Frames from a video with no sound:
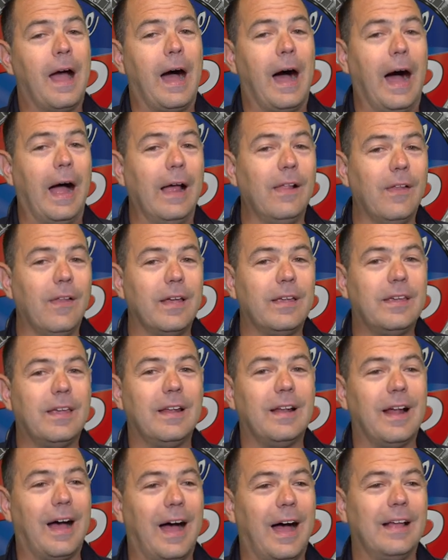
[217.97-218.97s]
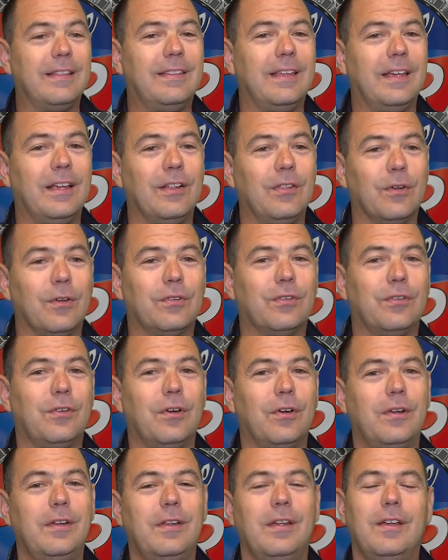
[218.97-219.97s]
I like it. I think it looks
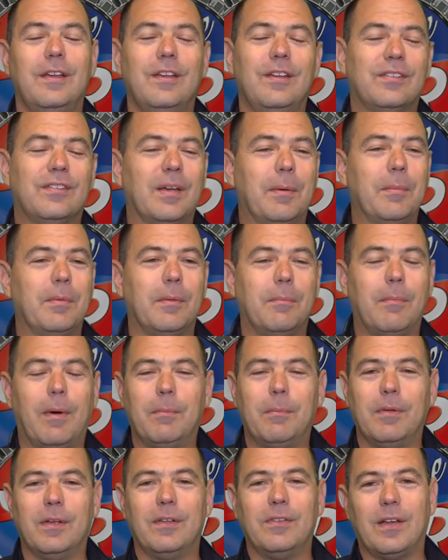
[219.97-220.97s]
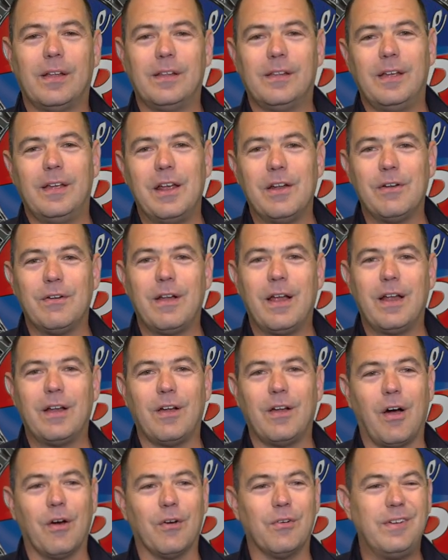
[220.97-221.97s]
good. Some of the mumblings on the internet
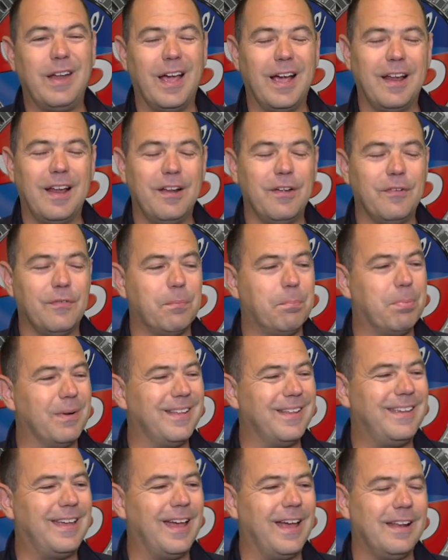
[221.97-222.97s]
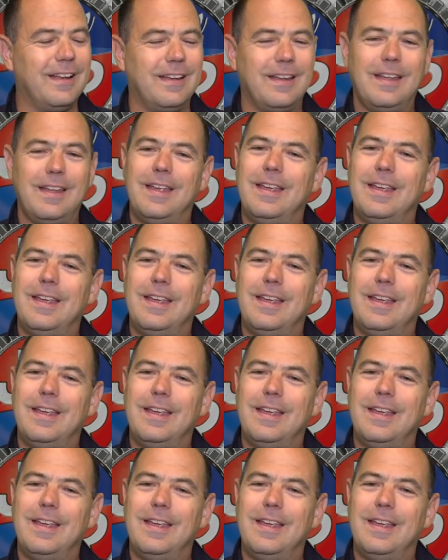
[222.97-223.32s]
are negative, but again,